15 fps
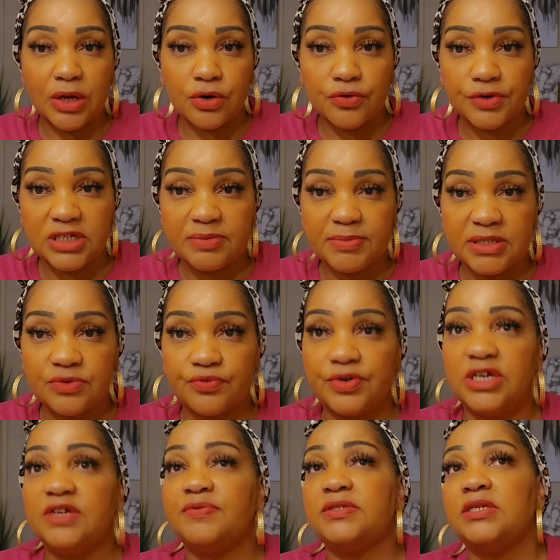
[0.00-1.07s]
Christmas
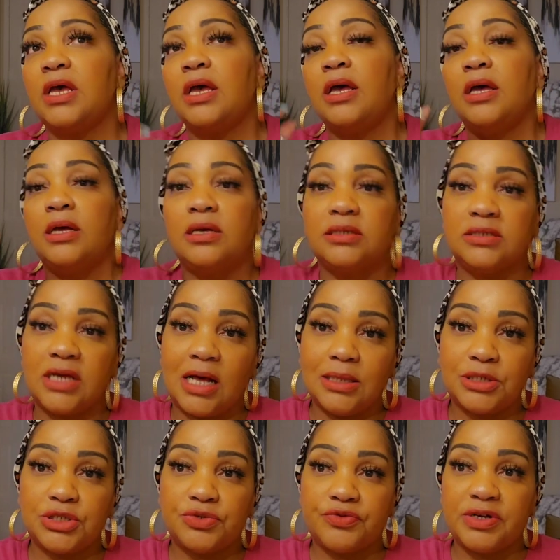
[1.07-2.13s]
wreaths,
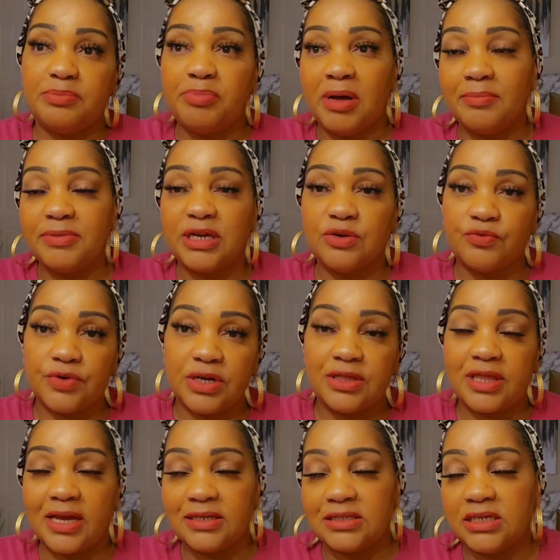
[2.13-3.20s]
Dollar Tree pumpkin
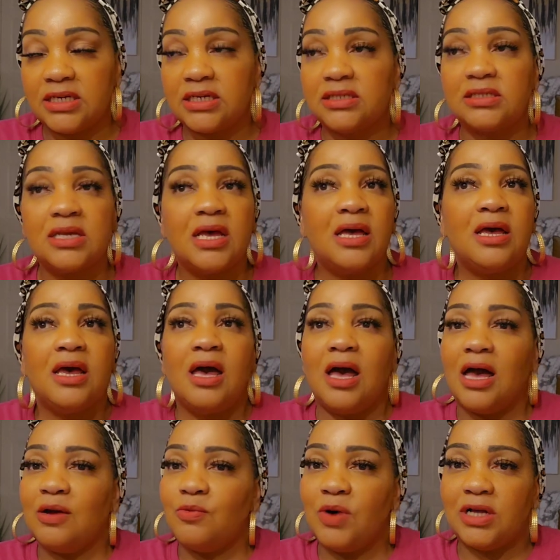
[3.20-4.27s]
wreath ideas.
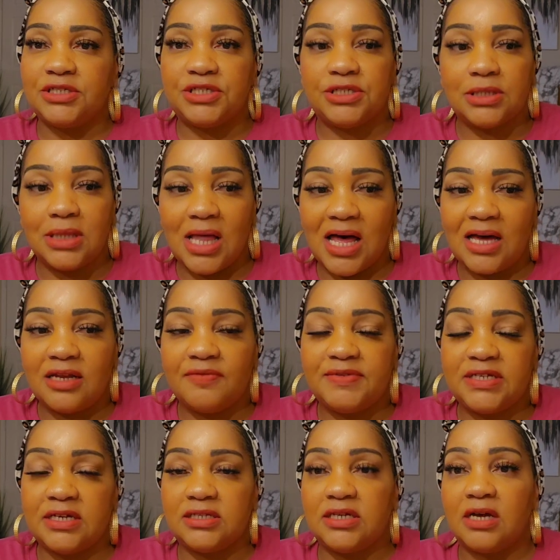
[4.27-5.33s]
I watched a lot of
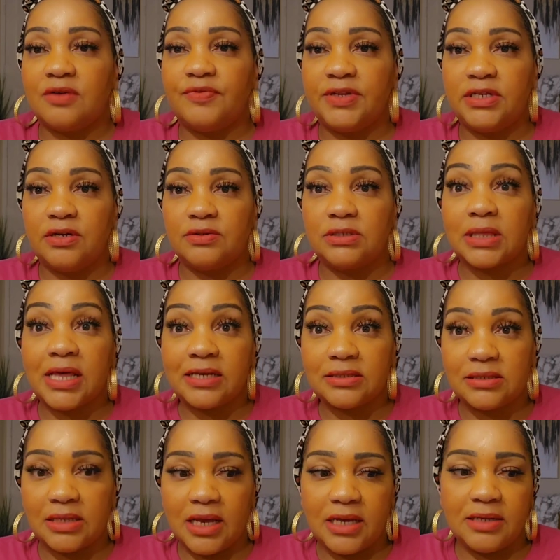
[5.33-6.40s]
TikTok videos
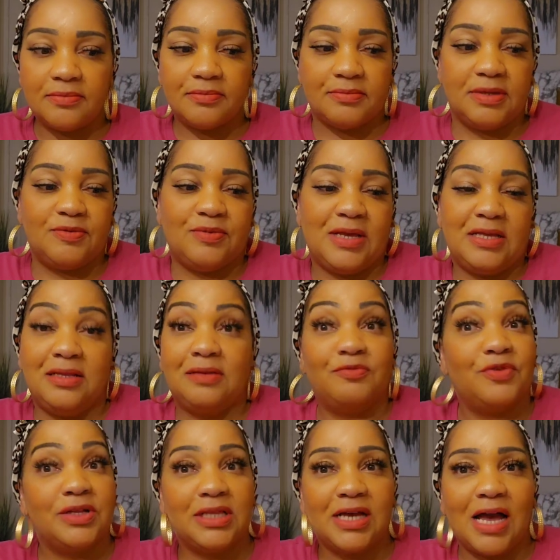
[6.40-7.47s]
last night and
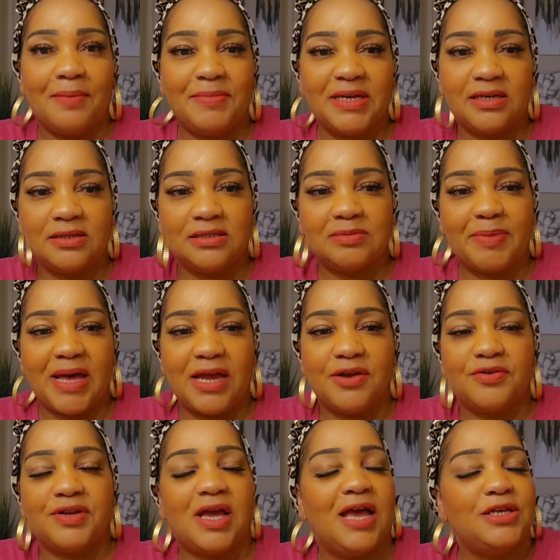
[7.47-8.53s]
really got me
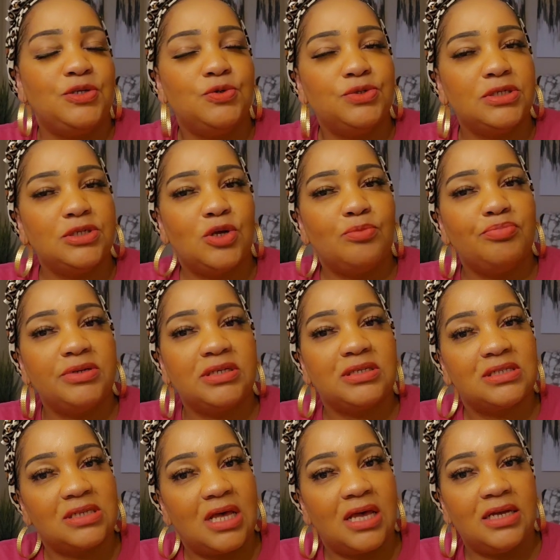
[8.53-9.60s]
inspired. I usually don't put a
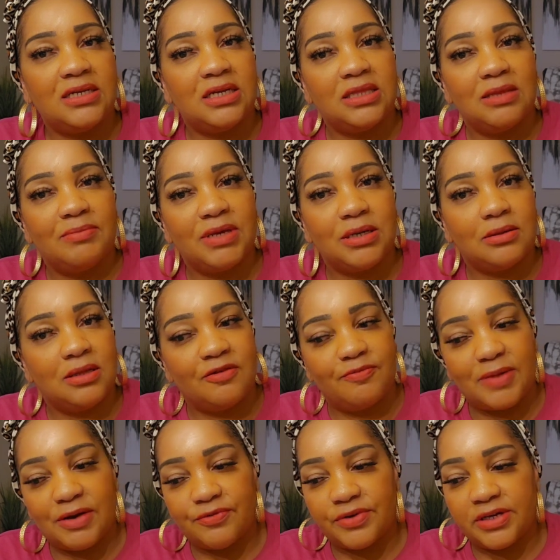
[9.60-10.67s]
sign in the middle of
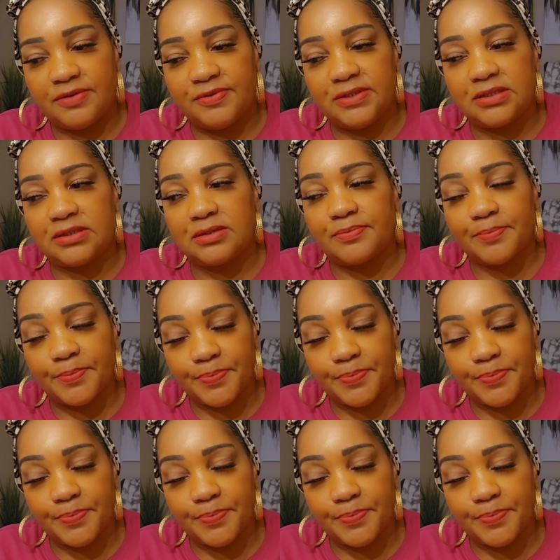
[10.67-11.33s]
my wreaths,